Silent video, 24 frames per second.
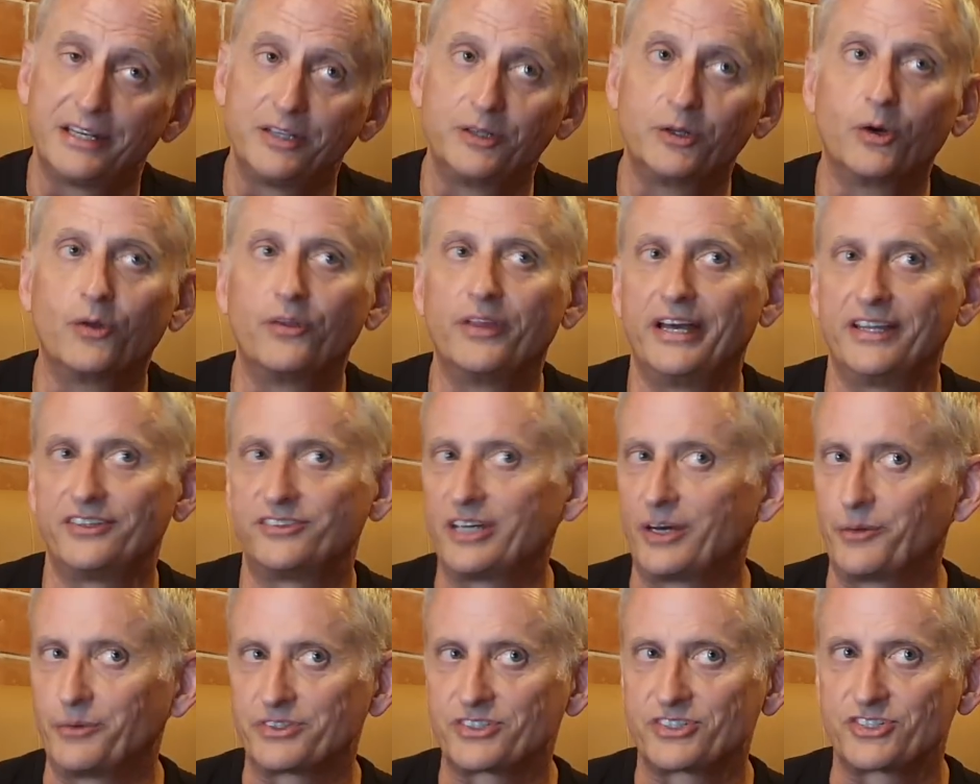didn't know that,
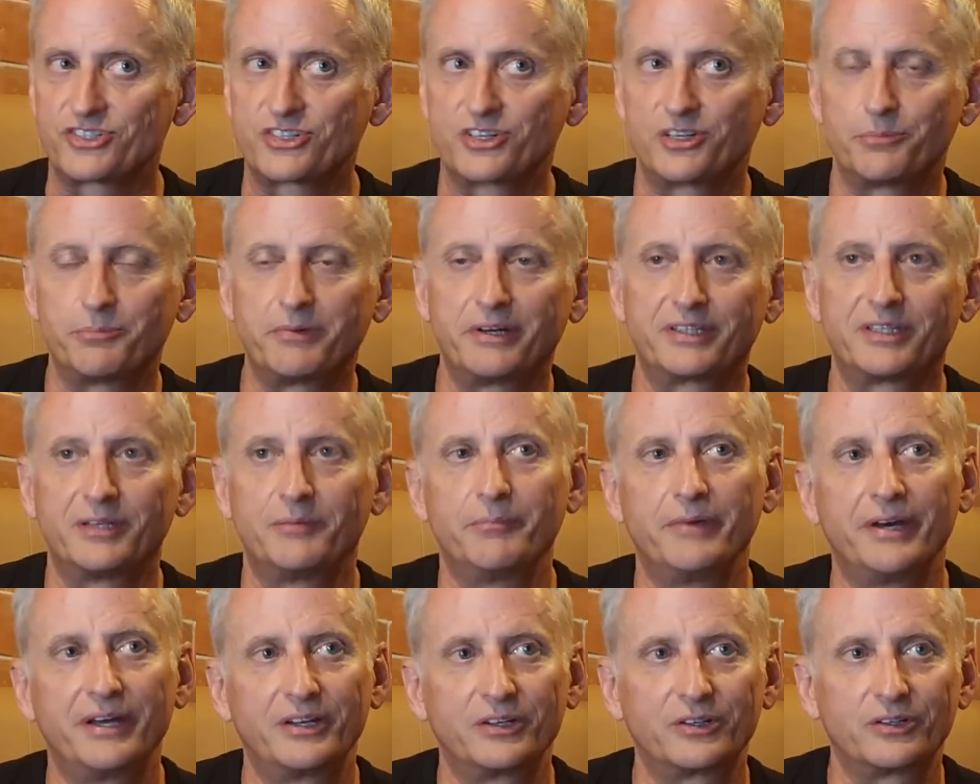so I wasn't sure. you don't
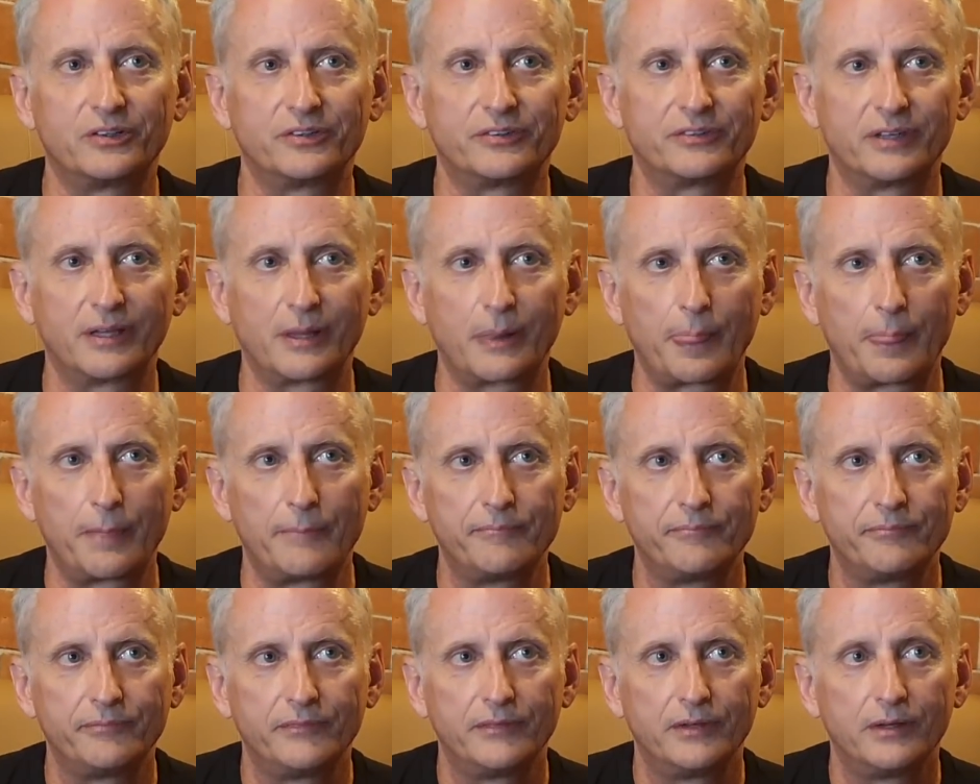need a prescription
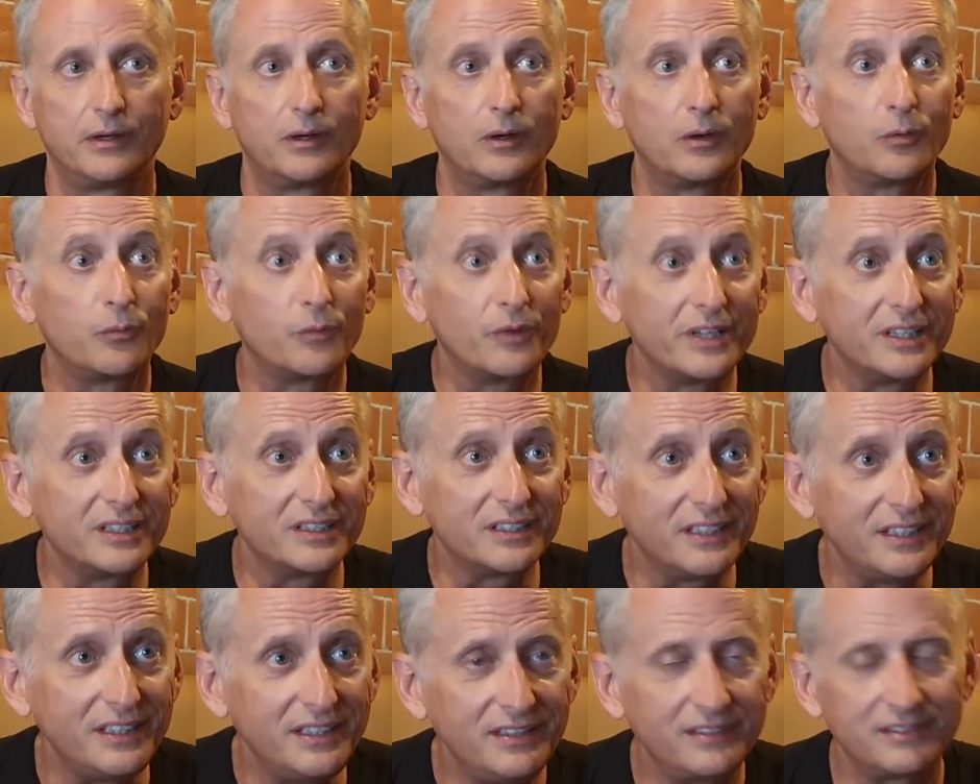thing. either.
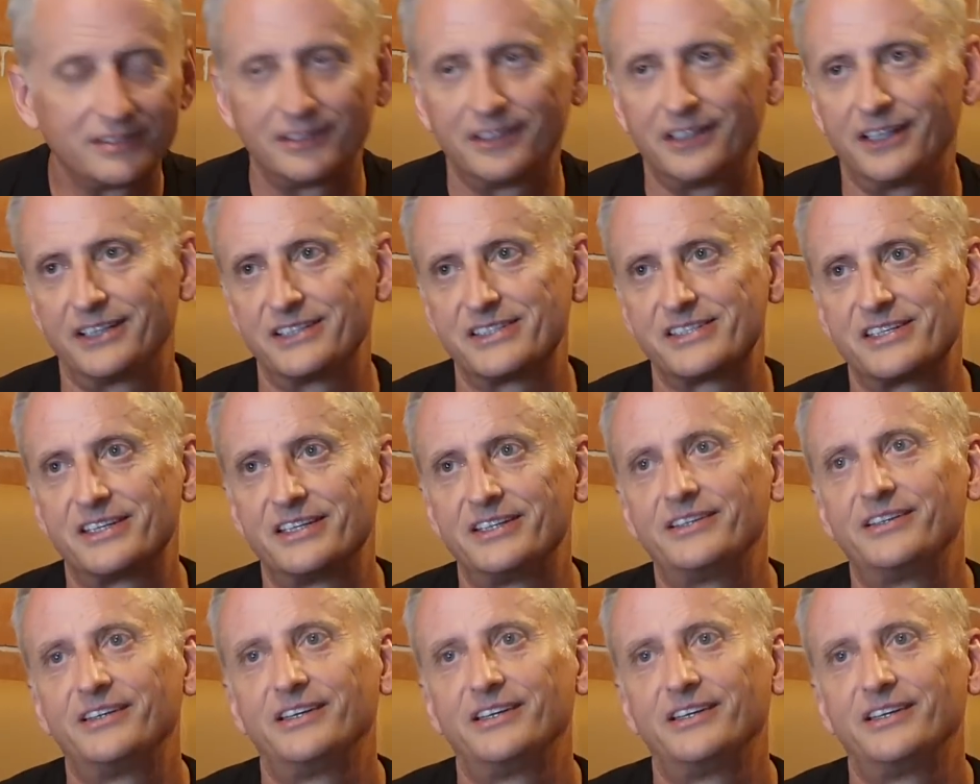Really? Ah, see.